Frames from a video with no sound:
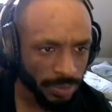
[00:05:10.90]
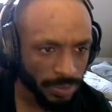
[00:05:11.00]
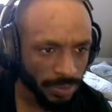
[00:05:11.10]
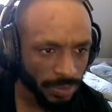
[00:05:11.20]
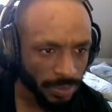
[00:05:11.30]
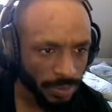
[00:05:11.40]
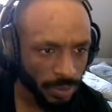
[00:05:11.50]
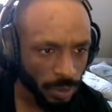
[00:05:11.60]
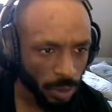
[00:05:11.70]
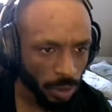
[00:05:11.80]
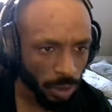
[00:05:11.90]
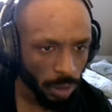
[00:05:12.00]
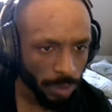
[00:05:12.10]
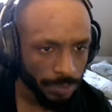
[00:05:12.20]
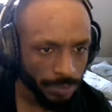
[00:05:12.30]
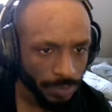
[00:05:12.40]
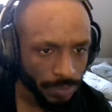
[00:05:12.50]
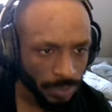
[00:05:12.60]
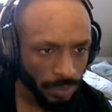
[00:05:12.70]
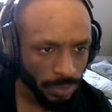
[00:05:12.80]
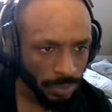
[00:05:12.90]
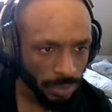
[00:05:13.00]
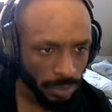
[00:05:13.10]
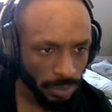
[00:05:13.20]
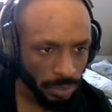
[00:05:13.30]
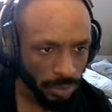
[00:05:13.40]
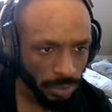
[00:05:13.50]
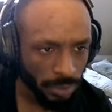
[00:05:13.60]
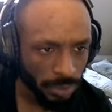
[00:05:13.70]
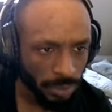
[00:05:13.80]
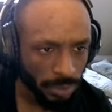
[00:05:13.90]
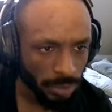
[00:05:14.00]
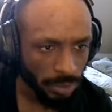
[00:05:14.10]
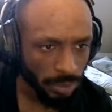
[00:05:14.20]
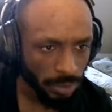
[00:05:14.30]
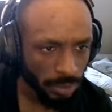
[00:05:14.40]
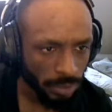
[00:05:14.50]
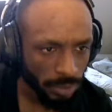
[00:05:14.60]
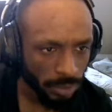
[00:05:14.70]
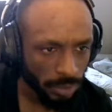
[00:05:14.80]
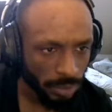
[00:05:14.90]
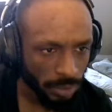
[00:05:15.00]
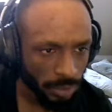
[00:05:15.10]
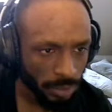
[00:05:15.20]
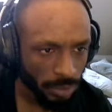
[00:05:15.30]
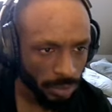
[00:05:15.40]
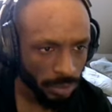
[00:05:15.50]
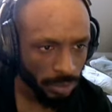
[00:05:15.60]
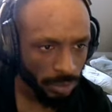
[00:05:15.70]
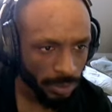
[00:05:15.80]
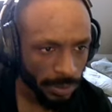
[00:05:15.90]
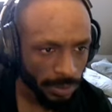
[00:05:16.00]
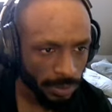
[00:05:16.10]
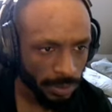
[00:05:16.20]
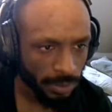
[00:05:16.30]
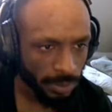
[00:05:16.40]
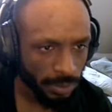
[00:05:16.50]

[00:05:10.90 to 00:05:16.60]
Nothing is said.